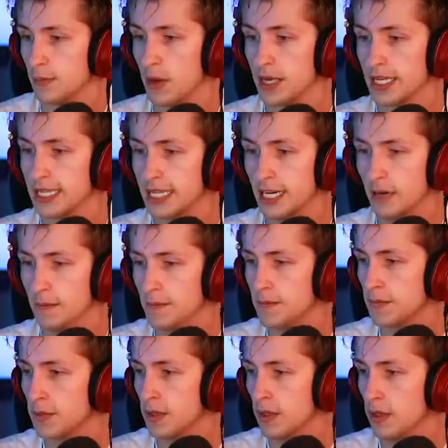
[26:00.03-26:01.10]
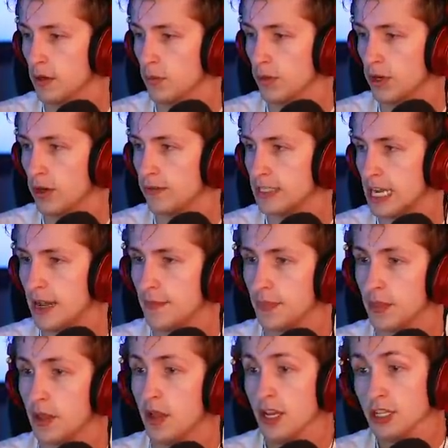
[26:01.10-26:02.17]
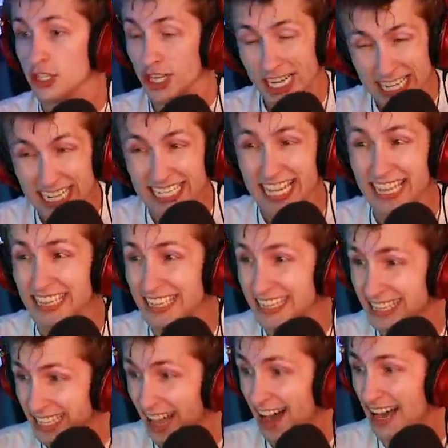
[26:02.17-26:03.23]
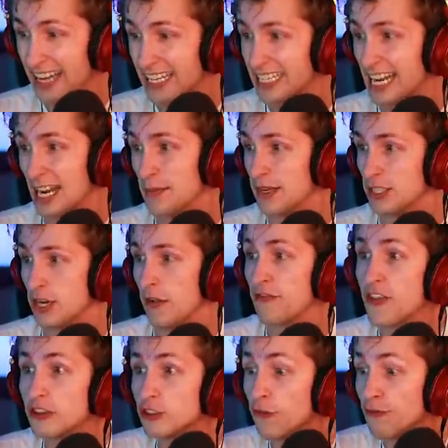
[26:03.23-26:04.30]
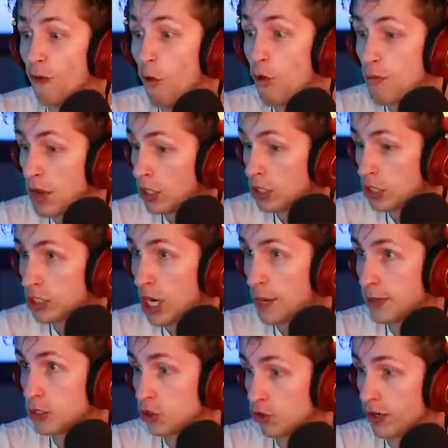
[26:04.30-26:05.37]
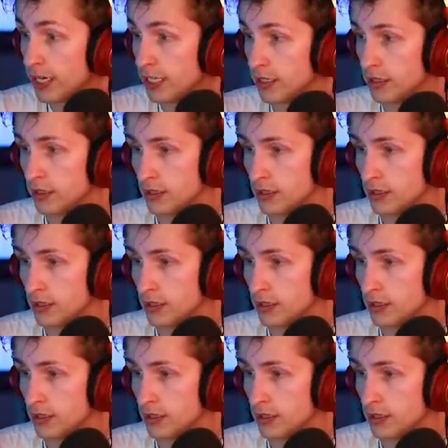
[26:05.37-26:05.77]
Buccaneer. We don't have time. Jin does a lot of damage now. That's a 4 million damage crit.